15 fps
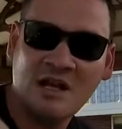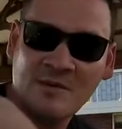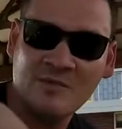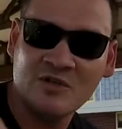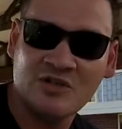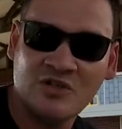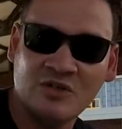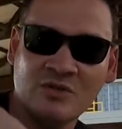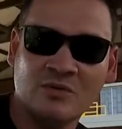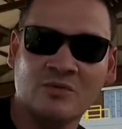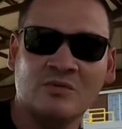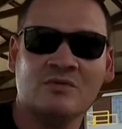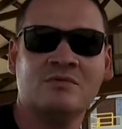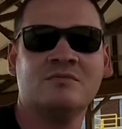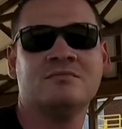camera 2.
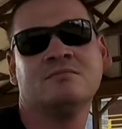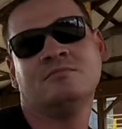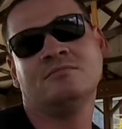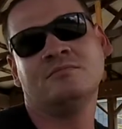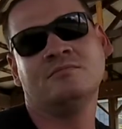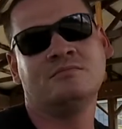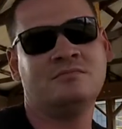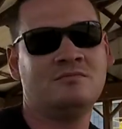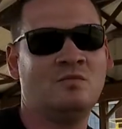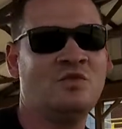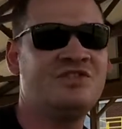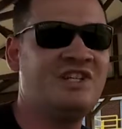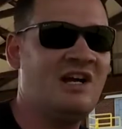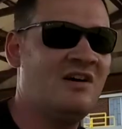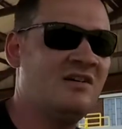We'll
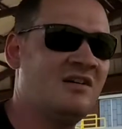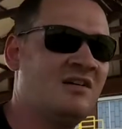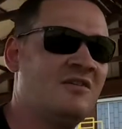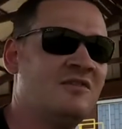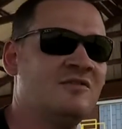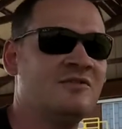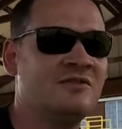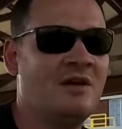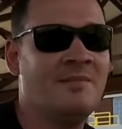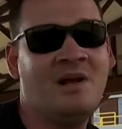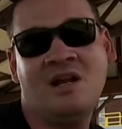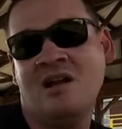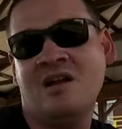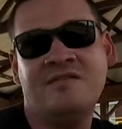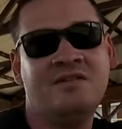see how it goes. I
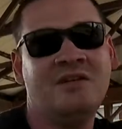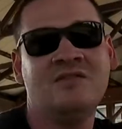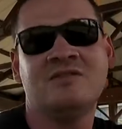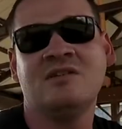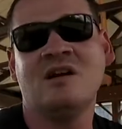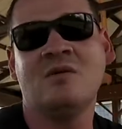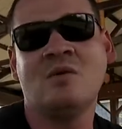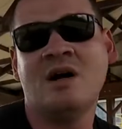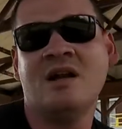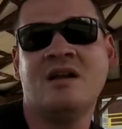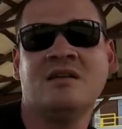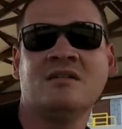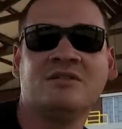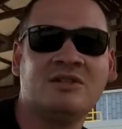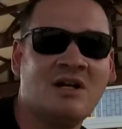may not even use that wide
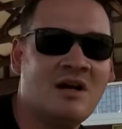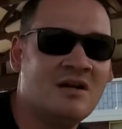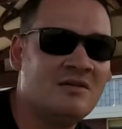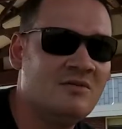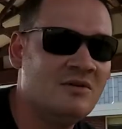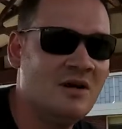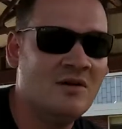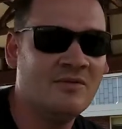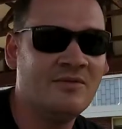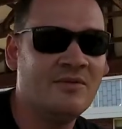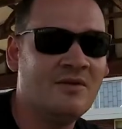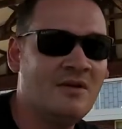angle shot, who knows?